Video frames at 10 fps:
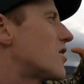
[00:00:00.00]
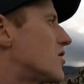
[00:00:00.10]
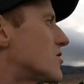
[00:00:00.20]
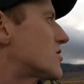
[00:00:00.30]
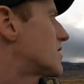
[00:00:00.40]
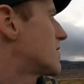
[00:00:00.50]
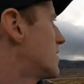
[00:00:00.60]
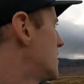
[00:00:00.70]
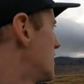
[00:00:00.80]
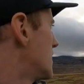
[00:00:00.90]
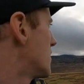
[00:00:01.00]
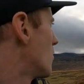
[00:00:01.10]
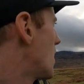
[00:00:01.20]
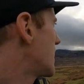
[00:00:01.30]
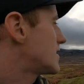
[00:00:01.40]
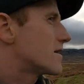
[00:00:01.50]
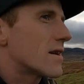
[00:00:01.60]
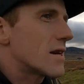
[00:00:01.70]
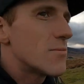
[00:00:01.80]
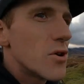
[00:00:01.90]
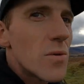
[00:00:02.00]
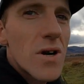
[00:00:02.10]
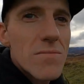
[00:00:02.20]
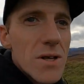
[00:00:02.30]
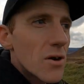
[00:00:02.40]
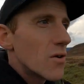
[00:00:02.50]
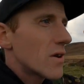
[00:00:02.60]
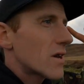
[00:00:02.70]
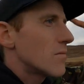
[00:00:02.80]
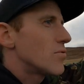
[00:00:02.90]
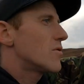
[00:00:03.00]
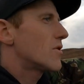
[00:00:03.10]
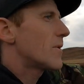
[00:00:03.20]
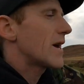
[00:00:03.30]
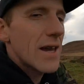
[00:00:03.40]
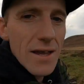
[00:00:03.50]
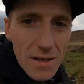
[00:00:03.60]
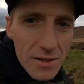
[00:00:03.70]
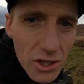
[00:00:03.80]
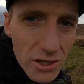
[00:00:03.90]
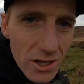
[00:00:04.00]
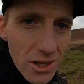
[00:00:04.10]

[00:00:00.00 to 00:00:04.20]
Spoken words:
constant wind, and I'm not wanting my drone to get blown away down the